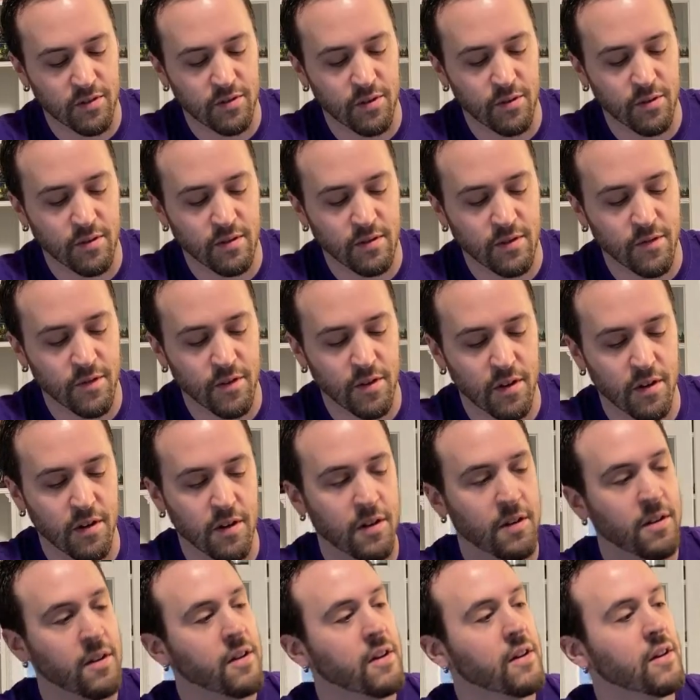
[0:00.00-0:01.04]
tokens for their
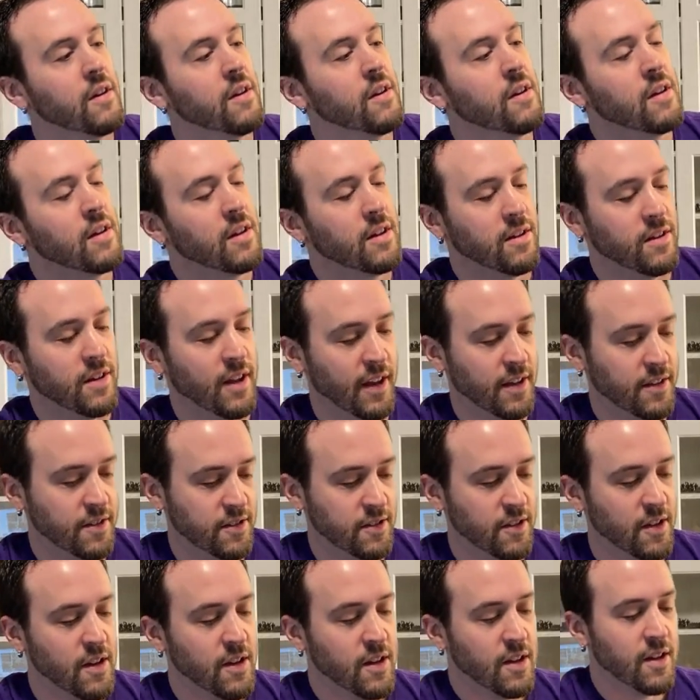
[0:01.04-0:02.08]

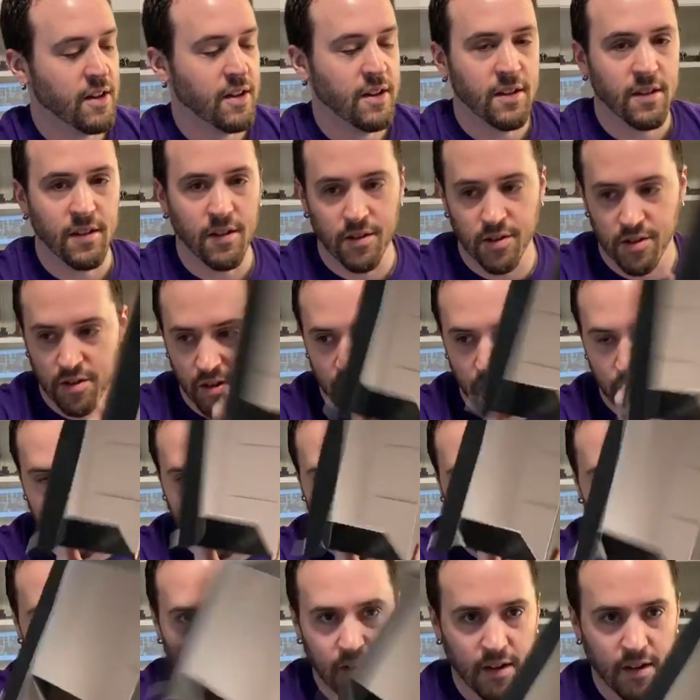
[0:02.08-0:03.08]
decks. There's no